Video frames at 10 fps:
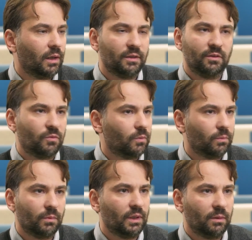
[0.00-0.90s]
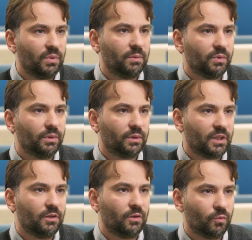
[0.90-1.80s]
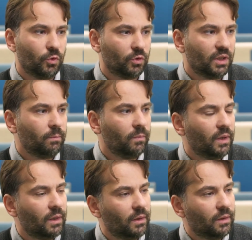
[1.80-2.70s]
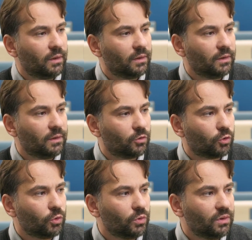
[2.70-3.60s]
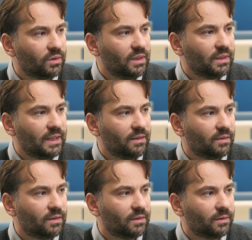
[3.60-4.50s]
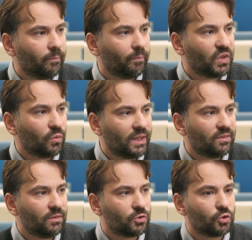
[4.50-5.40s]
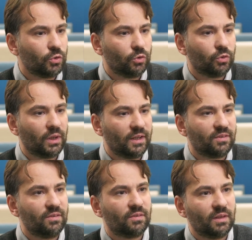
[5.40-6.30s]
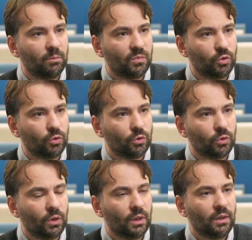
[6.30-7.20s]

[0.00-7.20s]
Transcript: other people caring for them. So the thing that the devices should assist them to